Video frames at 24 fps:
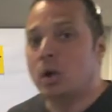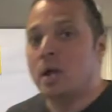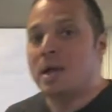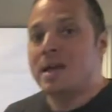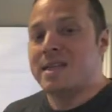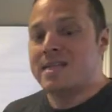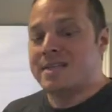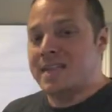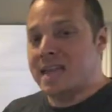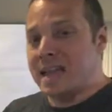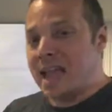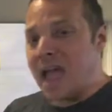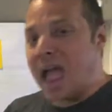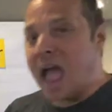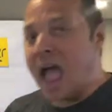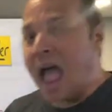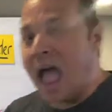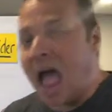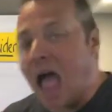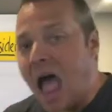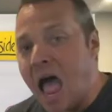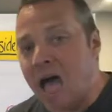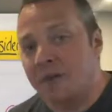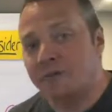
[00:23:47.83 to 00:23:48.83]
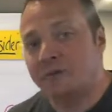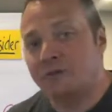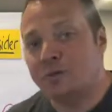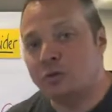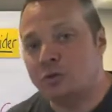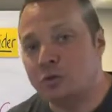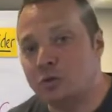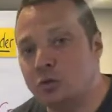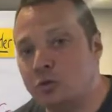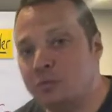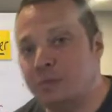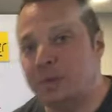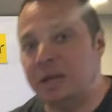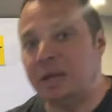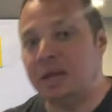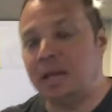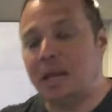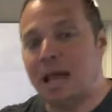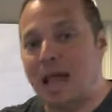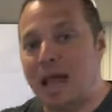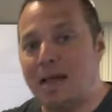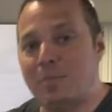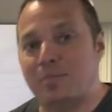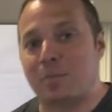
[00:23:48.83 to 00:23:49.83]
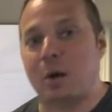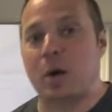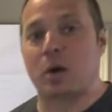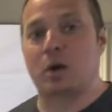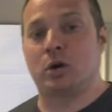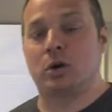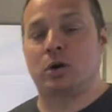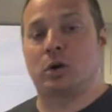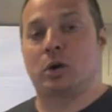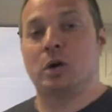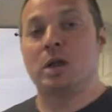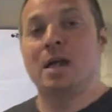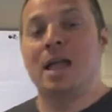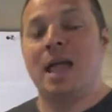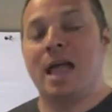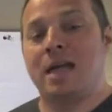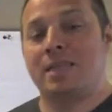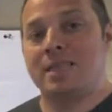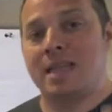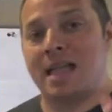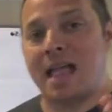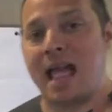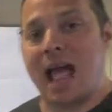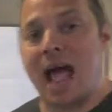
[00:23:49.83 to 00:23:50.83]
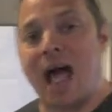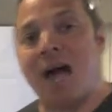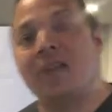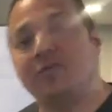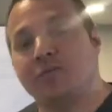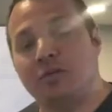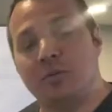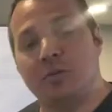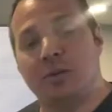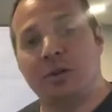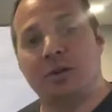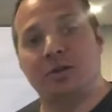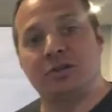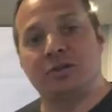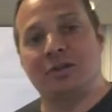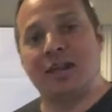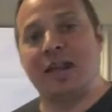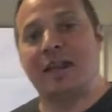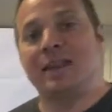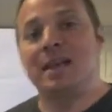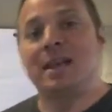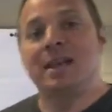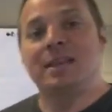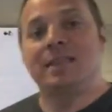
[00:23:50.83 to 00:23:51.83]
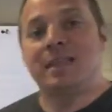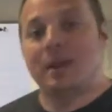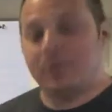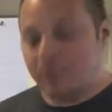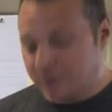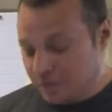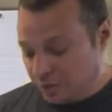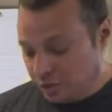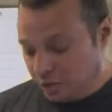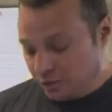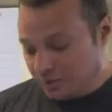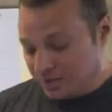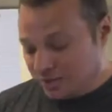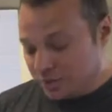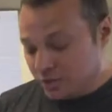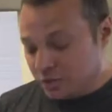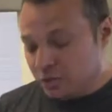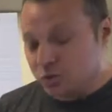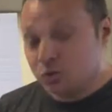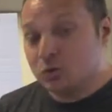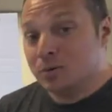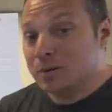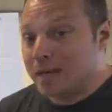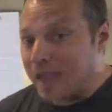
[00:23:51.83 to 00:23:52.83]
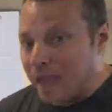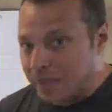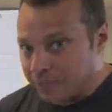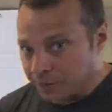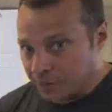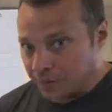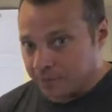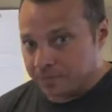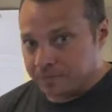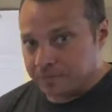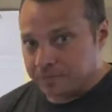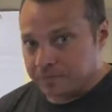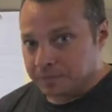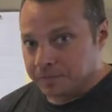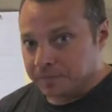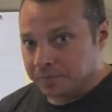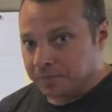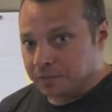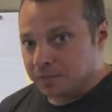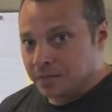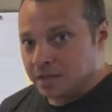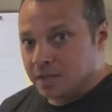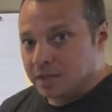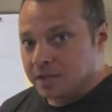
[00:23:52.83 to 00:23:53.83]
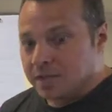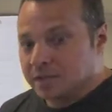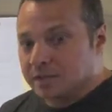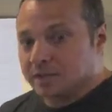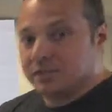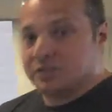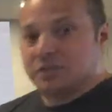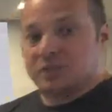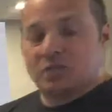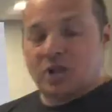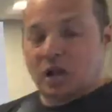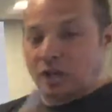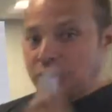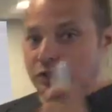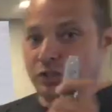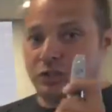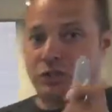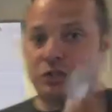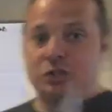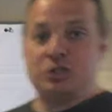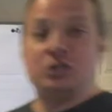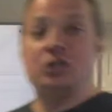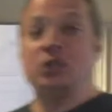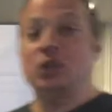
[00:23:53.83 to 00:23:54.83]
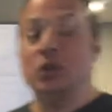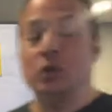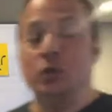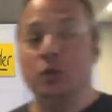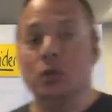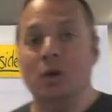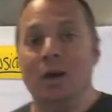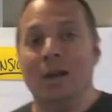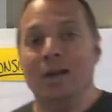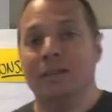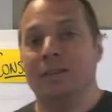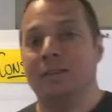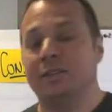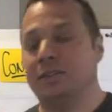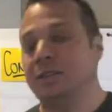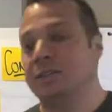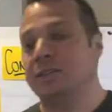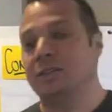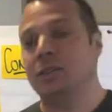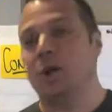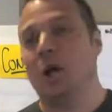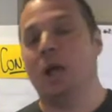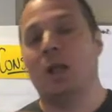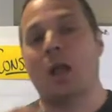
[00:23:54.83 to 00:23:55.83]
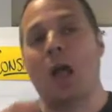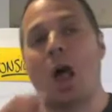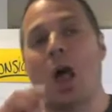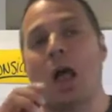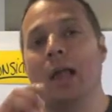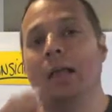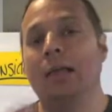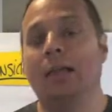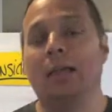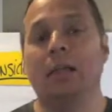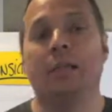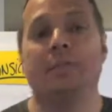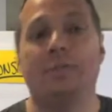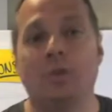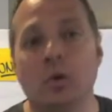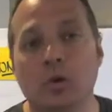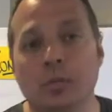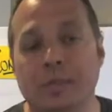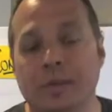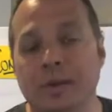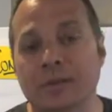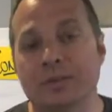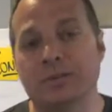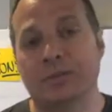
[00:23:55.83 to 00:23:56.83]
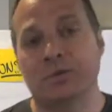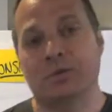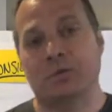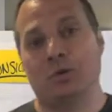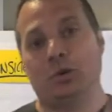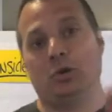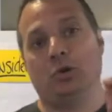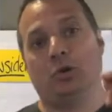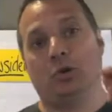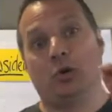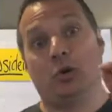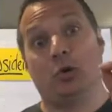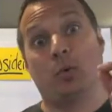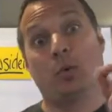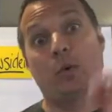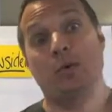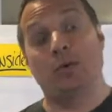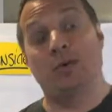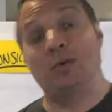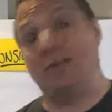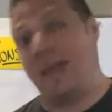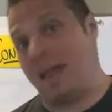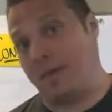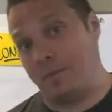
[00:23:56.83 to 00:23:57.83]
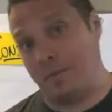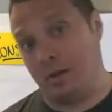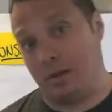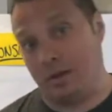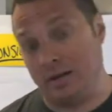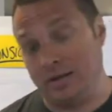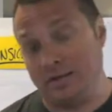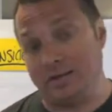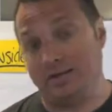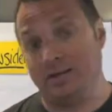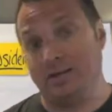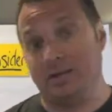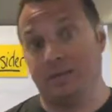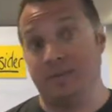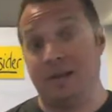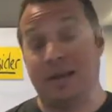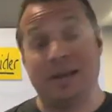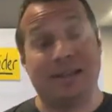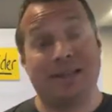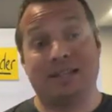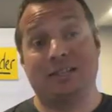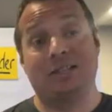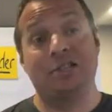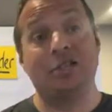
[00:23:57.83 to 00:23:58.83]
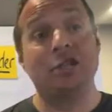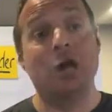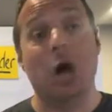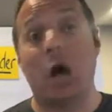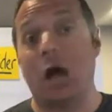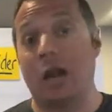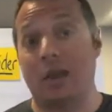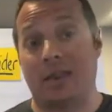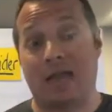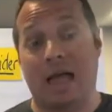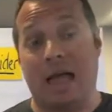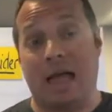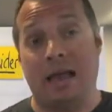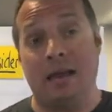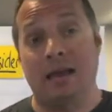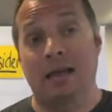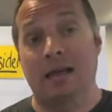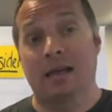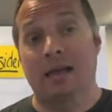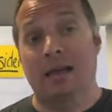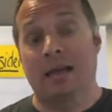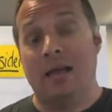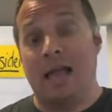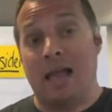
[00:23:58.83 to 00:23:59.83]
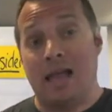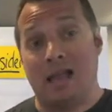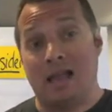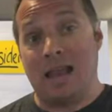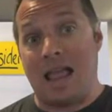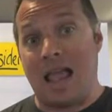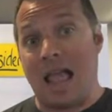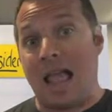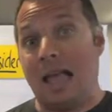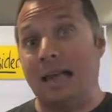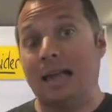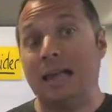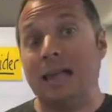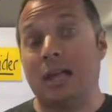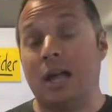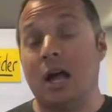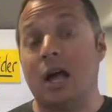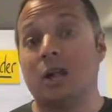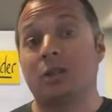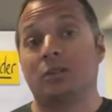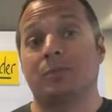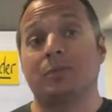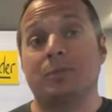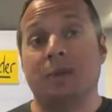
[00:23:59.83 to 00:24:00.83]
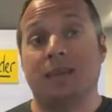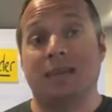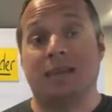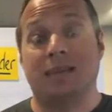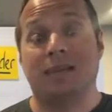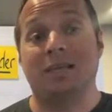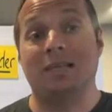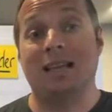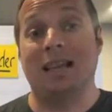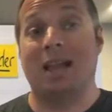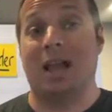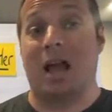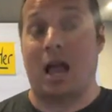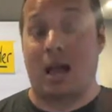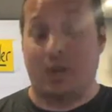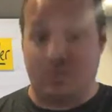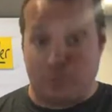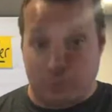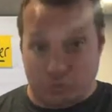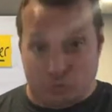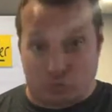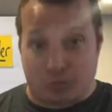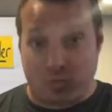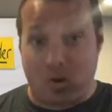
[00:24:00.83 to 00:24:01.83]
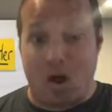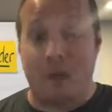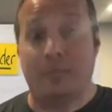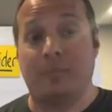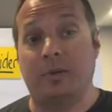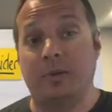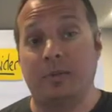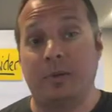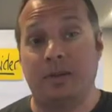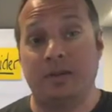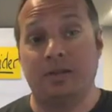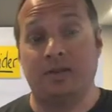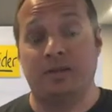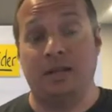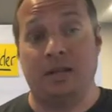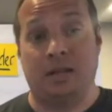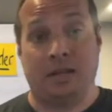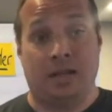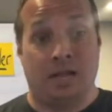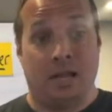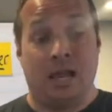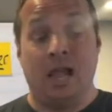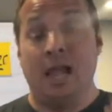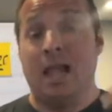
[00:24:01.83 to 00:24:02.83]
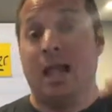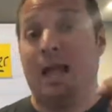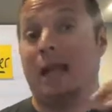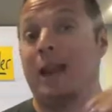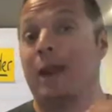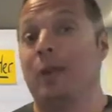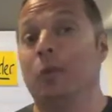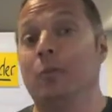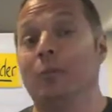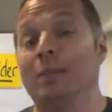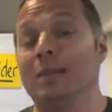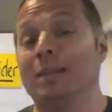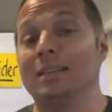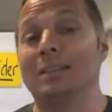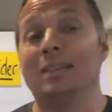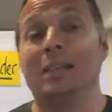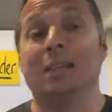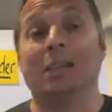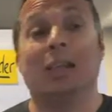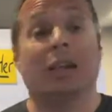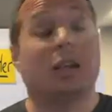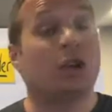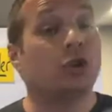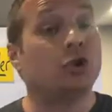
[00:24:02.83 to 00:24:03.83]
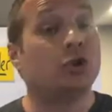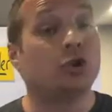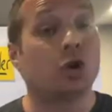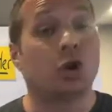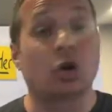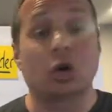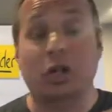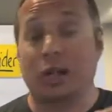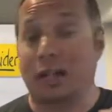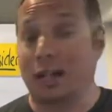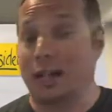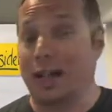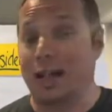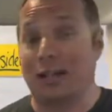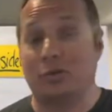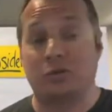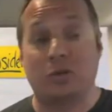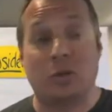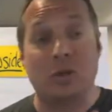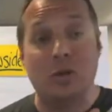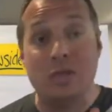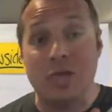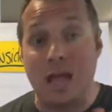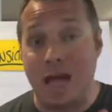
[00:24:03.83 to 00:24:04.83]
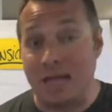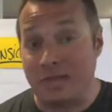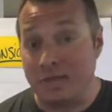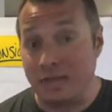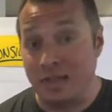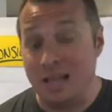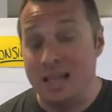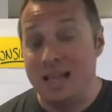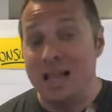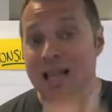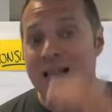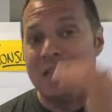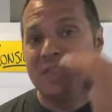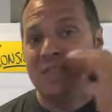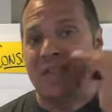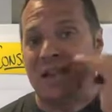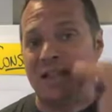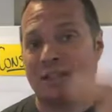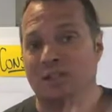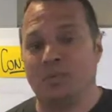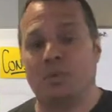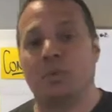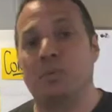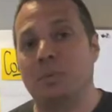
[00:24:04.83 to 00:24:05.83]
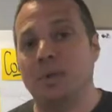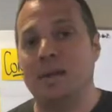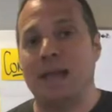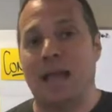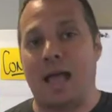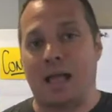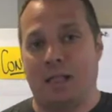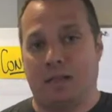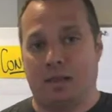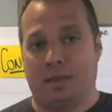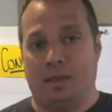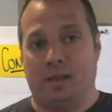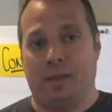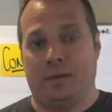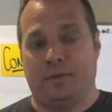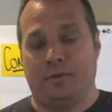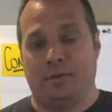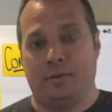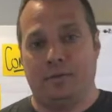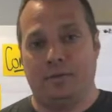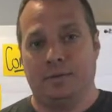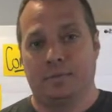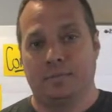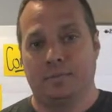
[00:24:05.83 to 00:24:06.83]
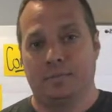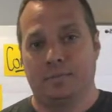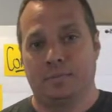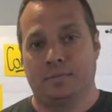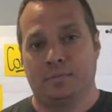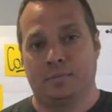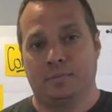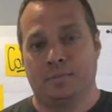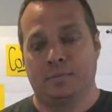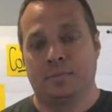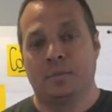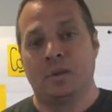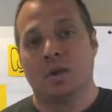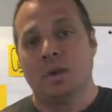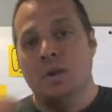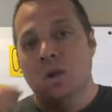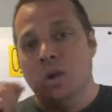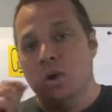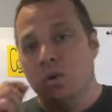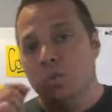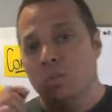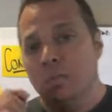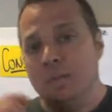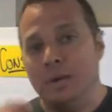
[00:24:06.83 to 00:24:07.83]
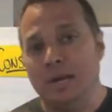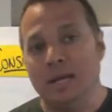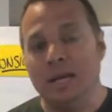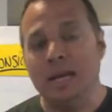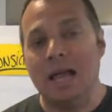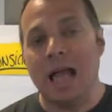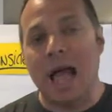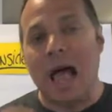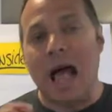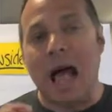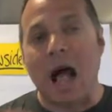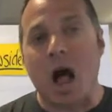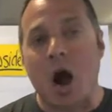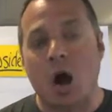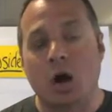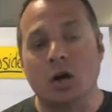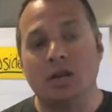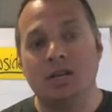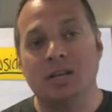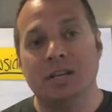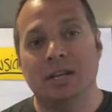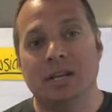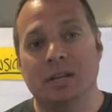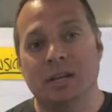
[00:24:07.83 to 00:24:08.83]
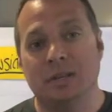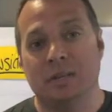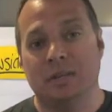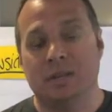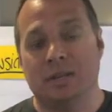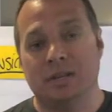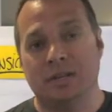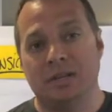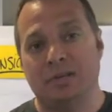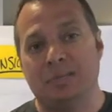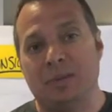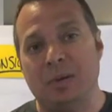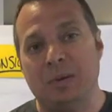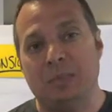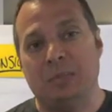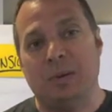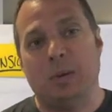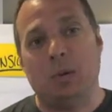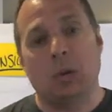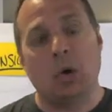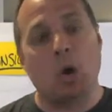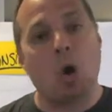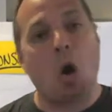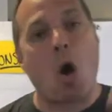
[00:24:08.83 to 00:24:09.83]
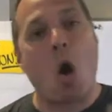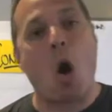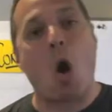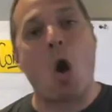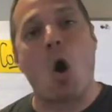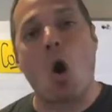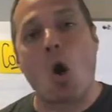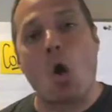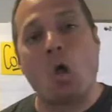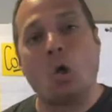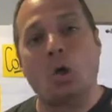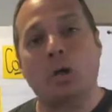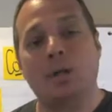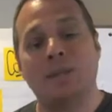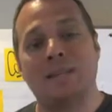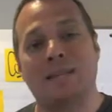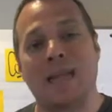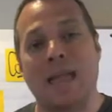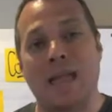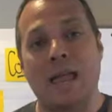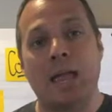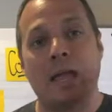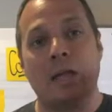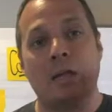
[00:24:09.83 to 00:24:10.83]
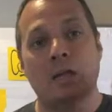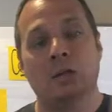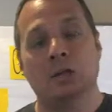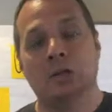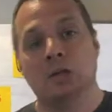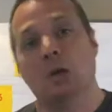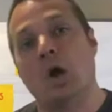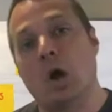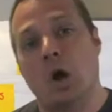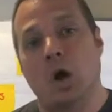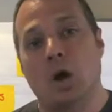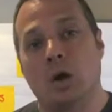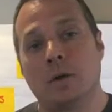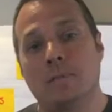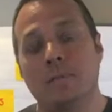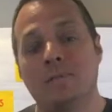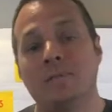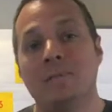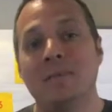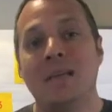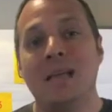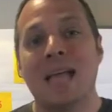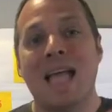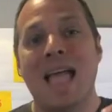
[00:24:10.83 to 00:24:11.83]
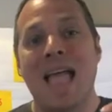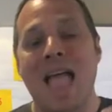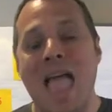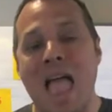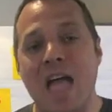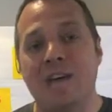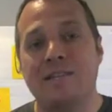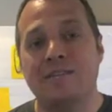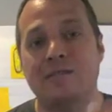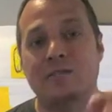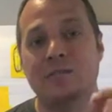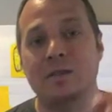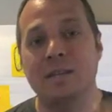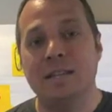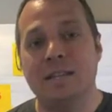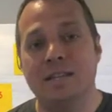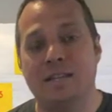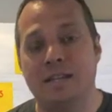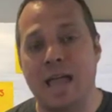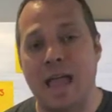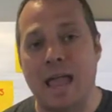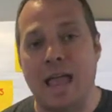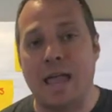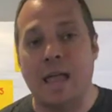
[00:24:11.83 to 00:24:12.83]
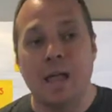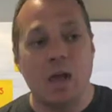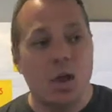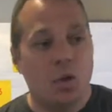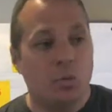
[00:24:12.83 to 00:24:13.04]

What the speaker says: They have to be a partner and they have to understand that we do it together. This is not just you. This is not, I give you business, so you're going to damn well listen to me. It's not that. And any customer that does that, I will drop them instantly. And I don't mean to sound like a jerk, like an asshole, nothing. That's the reality of it. We are dealing with these people all day long. Every day.